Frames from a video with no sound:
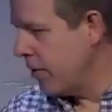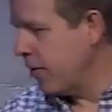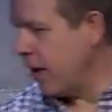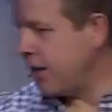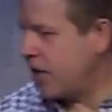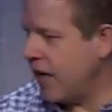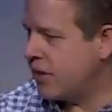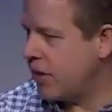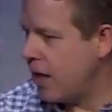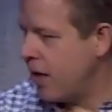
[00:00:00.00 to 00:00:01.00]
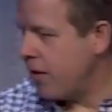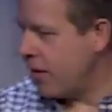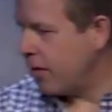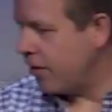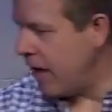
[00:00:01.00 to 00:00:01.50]
Then he says,
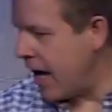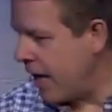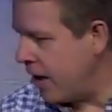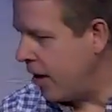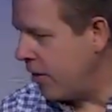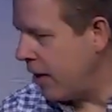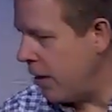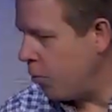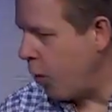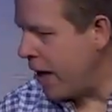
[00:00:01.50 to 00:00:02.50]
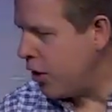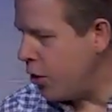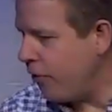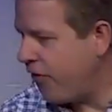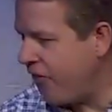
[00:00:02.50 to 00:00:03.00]
then, then when
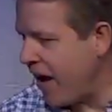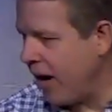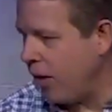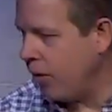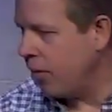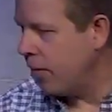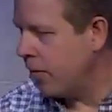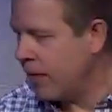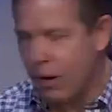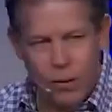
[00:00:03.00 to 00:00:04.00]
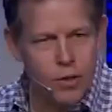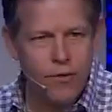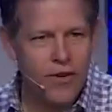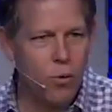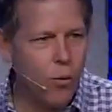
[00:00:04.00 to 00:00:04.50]
you fail, that when you
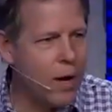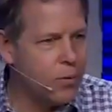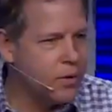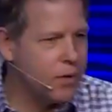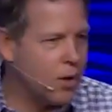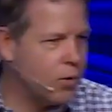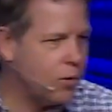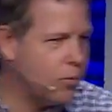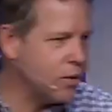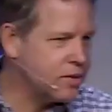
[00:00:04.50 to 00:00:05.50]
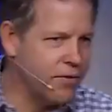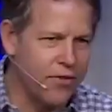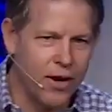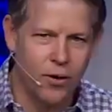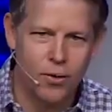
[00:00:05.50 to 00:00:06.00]
fail, why would, you know, who wants to
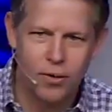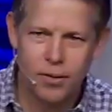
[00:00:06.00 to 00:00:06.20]
fail?